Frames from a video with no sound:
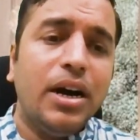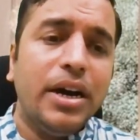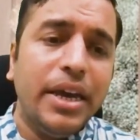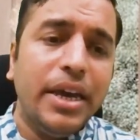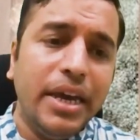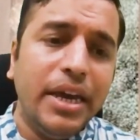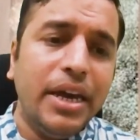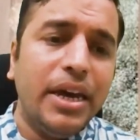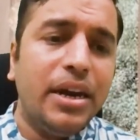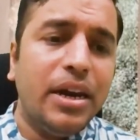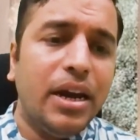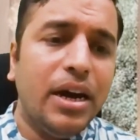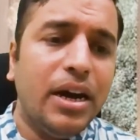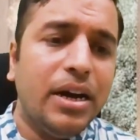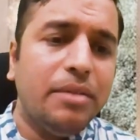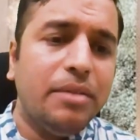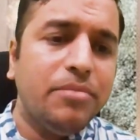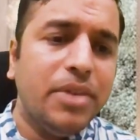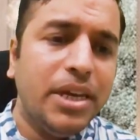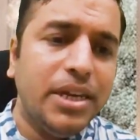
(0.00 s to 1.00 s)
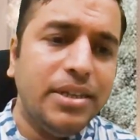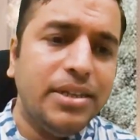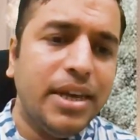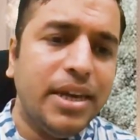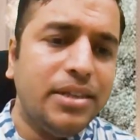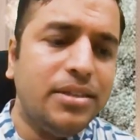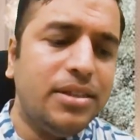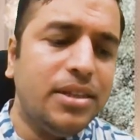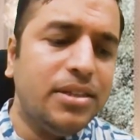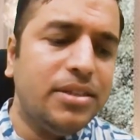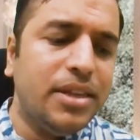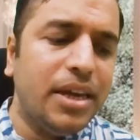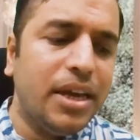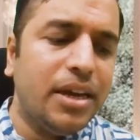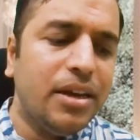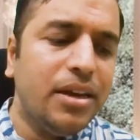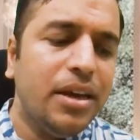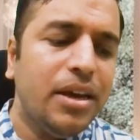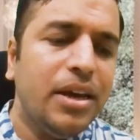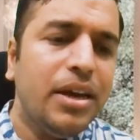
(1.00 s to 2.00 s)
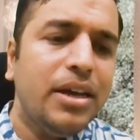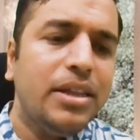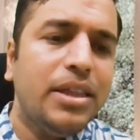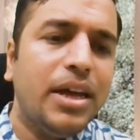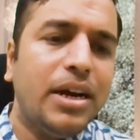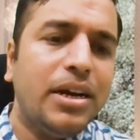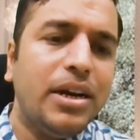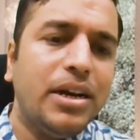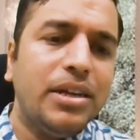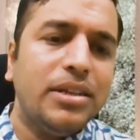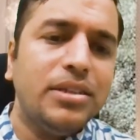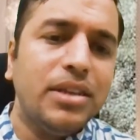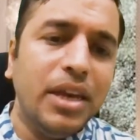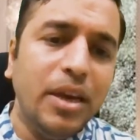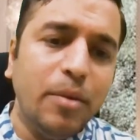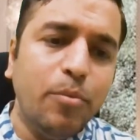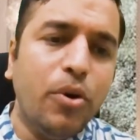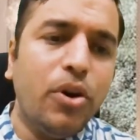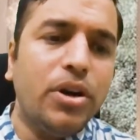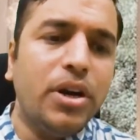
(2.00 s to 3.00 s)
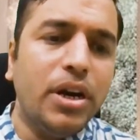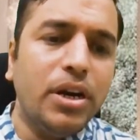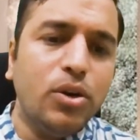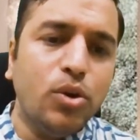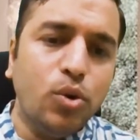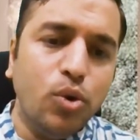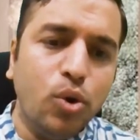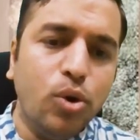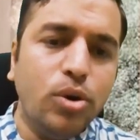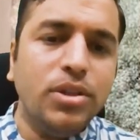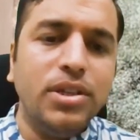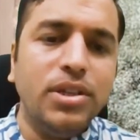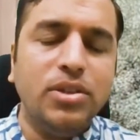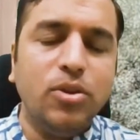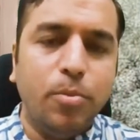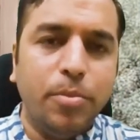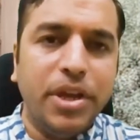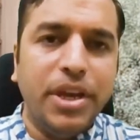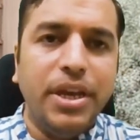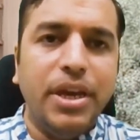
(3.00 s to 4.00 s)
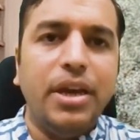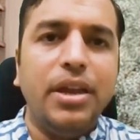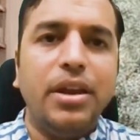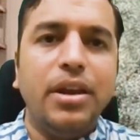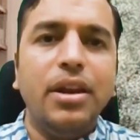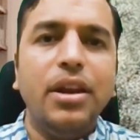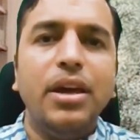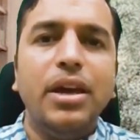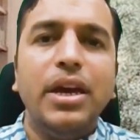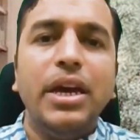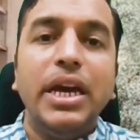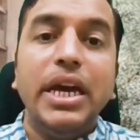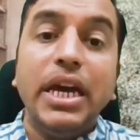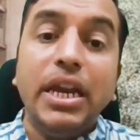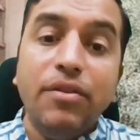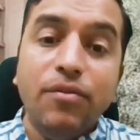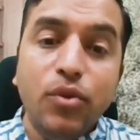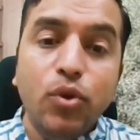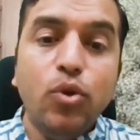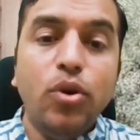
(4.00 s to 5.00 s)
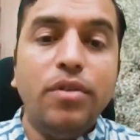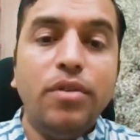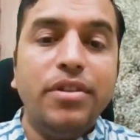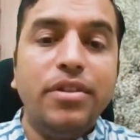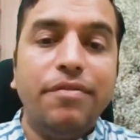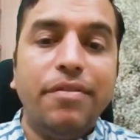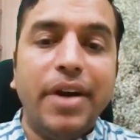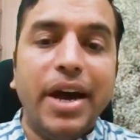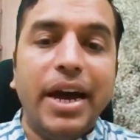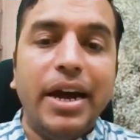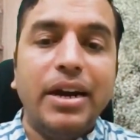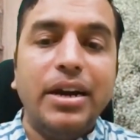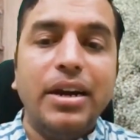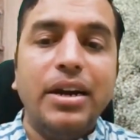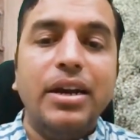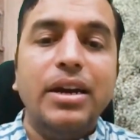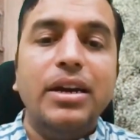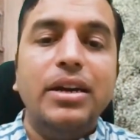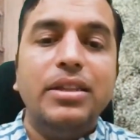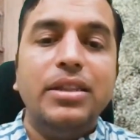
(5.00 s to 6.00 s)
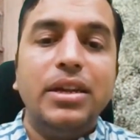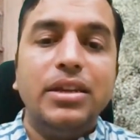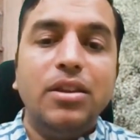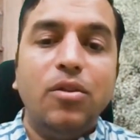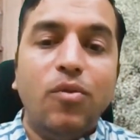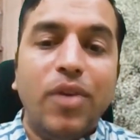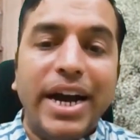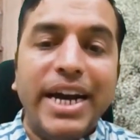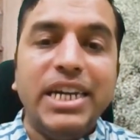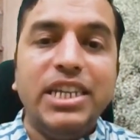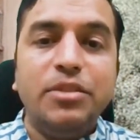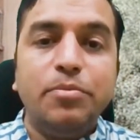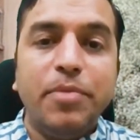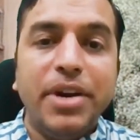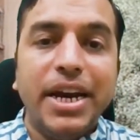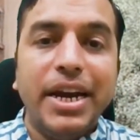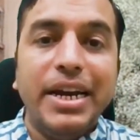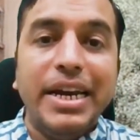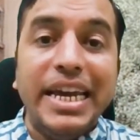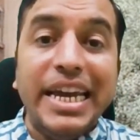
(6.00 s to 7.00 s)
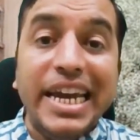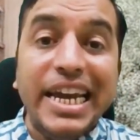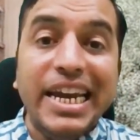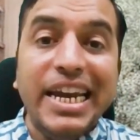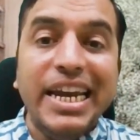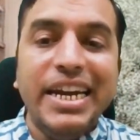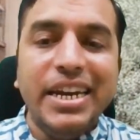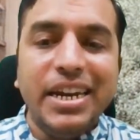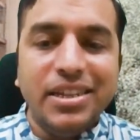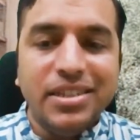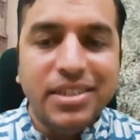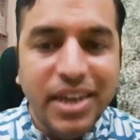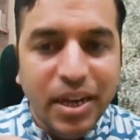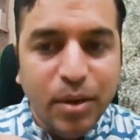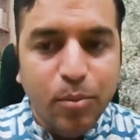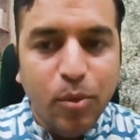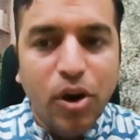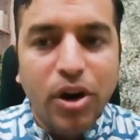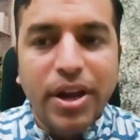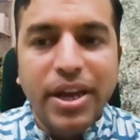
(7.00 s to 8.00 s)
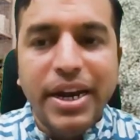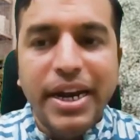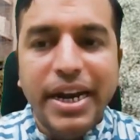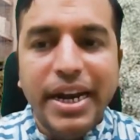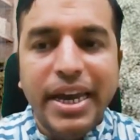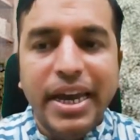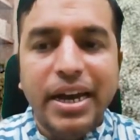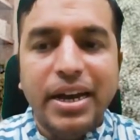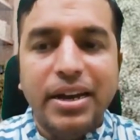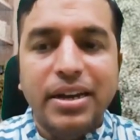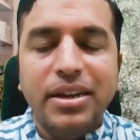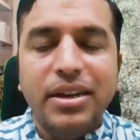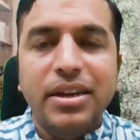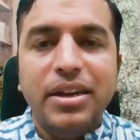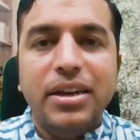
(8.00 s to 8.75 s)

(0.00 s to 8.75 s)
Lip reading: he says this thing, that it is important to note this opinion in view of the fact that the widespread illiteracy in modern India,